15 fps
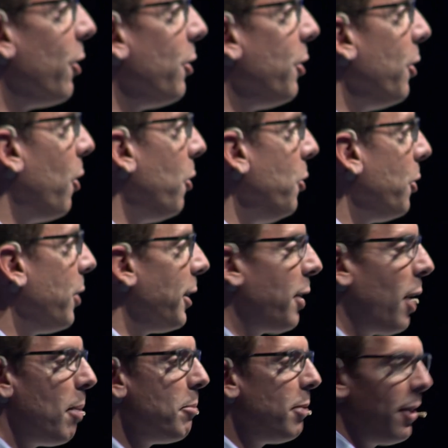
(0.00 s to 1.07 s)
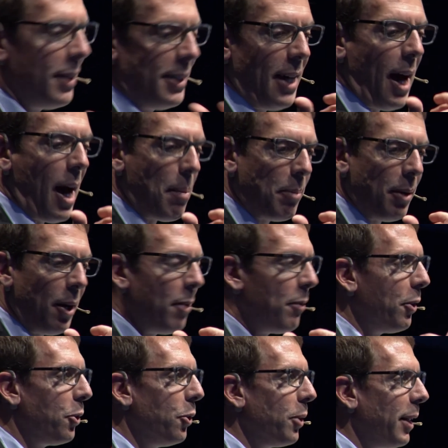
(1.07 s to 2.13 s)
you know, you could come to the top of
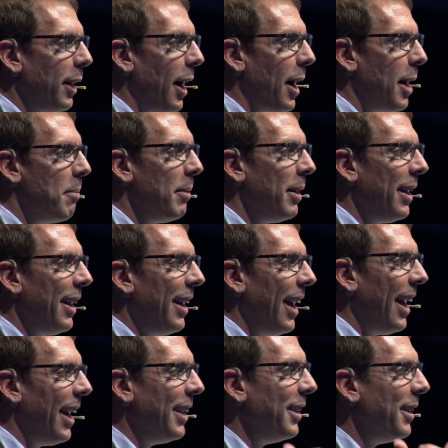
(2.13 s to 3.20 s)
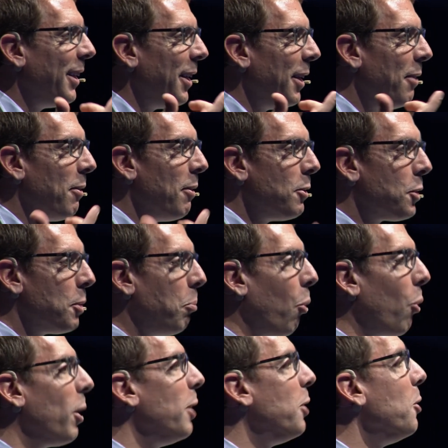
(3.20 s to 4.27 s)
the Guggenheim and
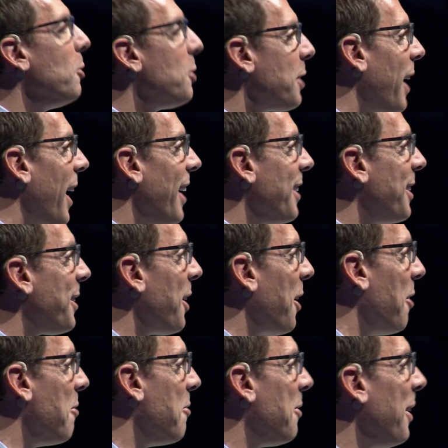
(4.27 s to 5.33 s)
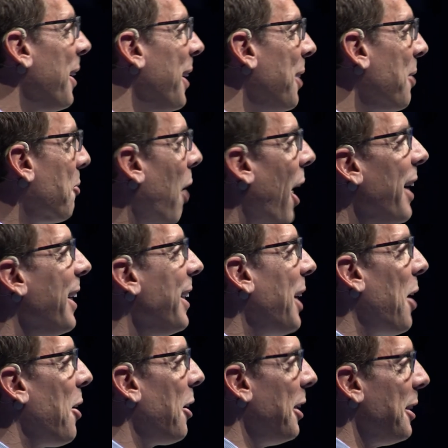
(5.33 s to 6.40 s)
support a use case of riding
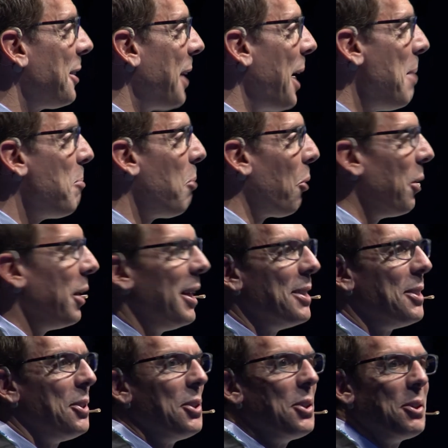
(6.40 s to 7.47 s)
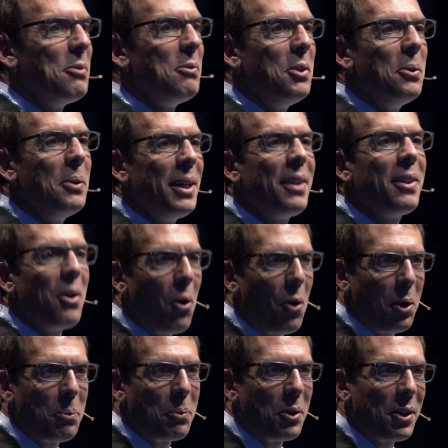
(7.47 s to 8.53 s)
down on a skateboard as you're viewing the
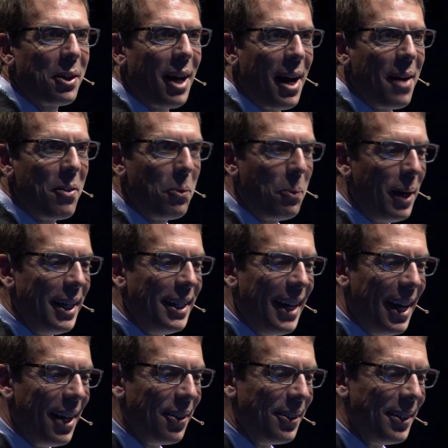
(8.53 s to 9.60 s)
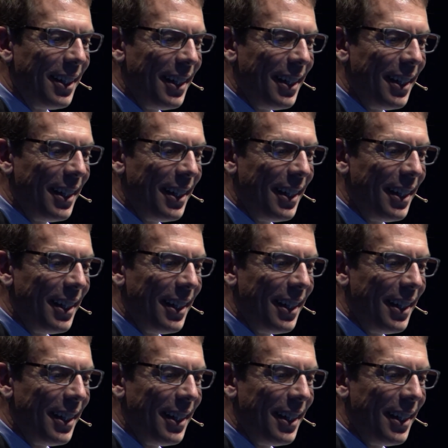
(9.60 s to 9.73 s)
artwork on the way down.